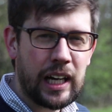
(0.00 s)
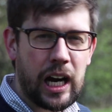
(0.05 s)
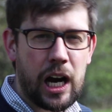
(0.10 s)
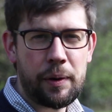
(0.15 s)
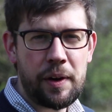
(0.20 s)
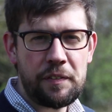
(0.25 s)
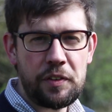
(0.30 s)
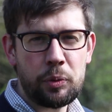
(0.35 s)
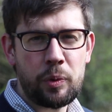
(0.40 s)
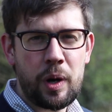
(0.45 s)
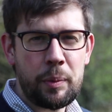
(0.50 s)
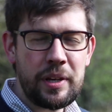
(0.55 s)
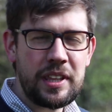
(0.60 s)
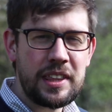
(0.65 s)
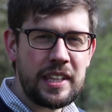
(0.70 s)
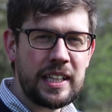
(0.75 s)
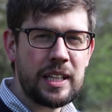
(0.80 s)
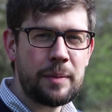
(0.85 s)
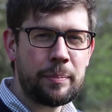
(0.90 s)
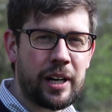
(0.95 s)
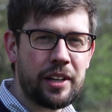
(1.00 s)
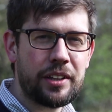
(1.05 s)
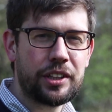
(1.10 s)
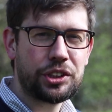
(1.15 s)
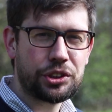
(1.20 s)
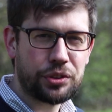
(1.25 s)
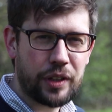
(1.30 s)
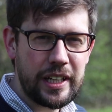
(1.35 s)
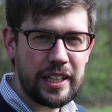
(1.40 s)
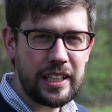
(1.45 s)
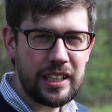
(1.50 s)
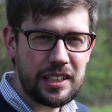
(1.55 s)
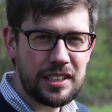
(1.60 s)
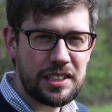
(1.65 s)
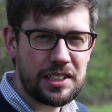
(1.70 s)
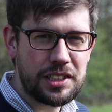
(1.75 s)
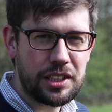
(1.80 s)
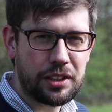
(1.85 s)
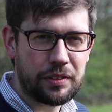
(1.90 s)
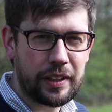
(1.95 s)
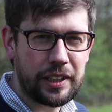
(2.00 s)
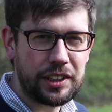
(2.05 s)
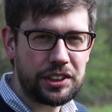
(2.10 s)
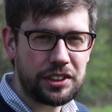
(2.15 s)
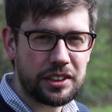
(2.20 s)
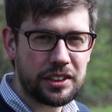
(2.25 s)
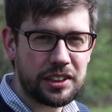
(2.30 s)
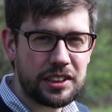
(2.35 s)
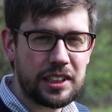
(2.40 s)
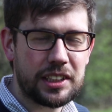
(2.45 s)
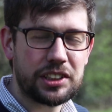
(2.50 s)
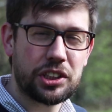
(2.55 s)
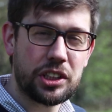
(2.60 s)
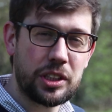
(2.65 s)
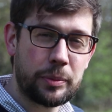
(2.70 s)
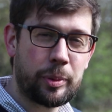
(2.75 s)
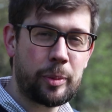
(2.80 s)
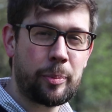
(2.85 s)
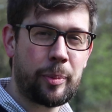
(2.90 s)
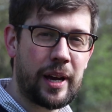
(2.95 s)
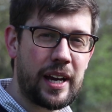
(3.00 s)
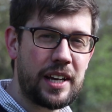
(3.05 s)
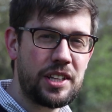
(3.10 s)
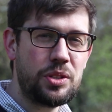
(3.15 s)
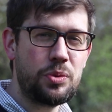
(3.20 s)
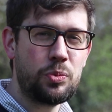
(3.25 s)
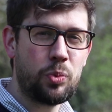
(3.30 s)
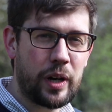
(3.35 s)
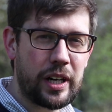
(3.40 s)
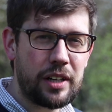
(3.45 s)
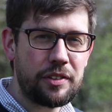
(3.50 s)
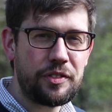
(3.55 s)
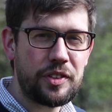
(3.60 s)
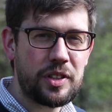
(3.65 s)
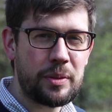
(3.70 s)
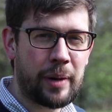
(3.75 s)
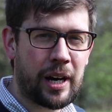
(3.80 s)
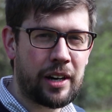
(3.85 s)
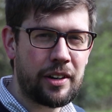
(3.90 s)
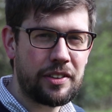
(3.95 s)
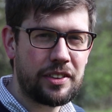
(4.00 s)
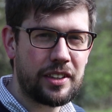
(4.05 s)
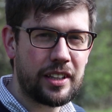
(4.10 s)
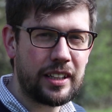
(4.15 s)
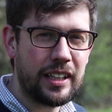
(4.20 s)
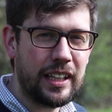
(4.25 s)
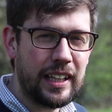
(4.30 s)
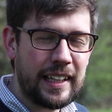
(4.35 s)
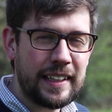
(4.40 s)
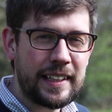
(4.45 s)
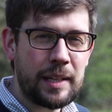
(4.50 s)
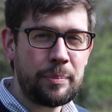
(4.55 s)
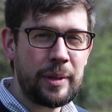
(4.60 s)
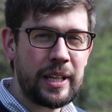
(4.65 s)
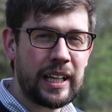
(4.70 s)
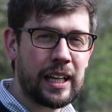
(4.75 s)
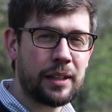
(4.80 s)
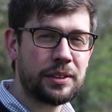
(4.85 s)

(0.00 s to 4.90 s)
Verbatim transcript: However, when we think about the training considerations that's going to prepare you well for the marathon, then being